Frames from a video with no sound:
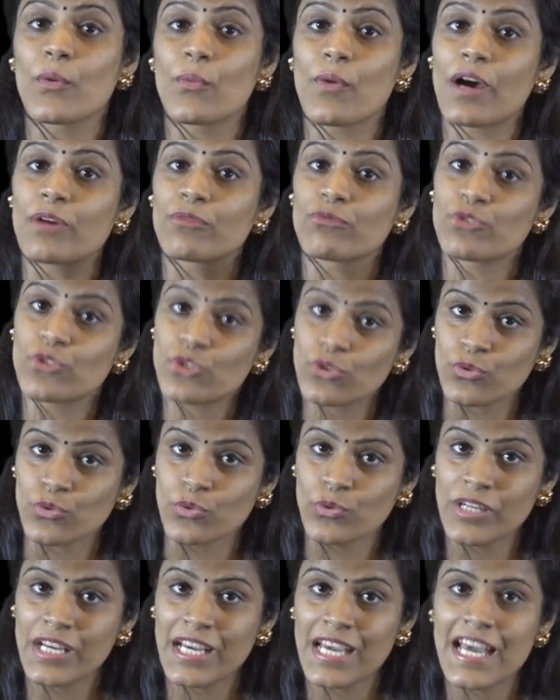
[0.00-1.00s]
Round
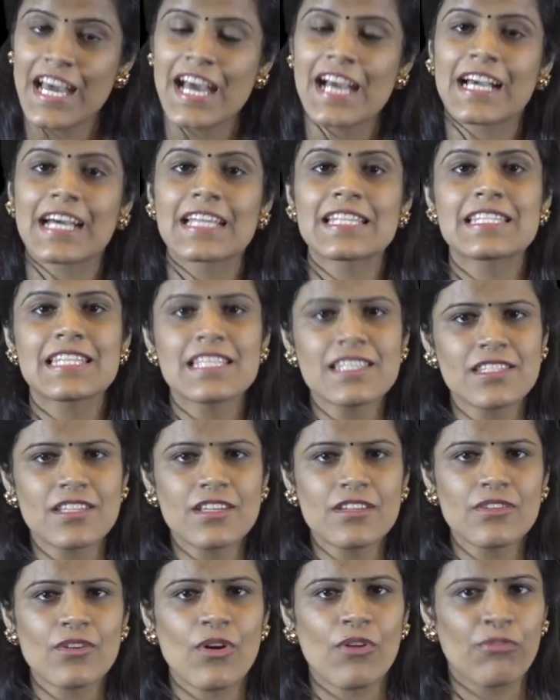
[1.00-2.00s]
2
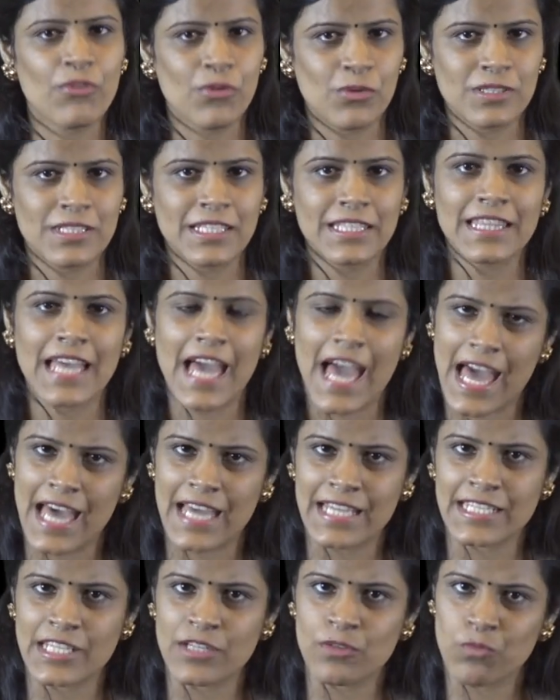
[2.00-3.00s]
consisted of holding the
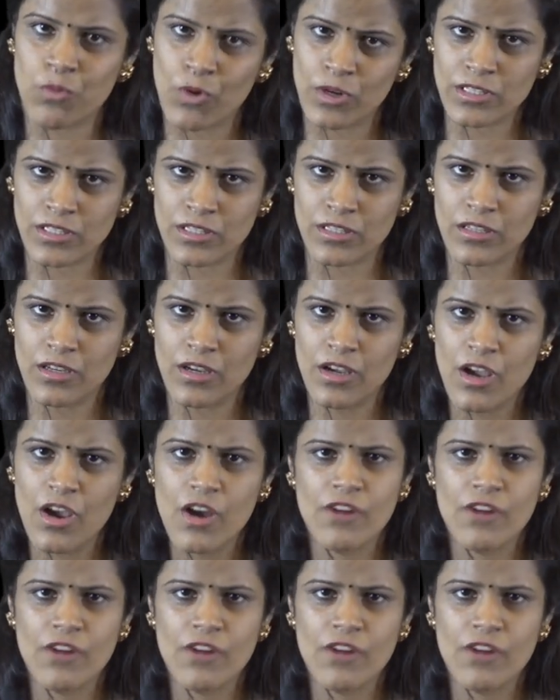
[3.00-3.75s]
hand in water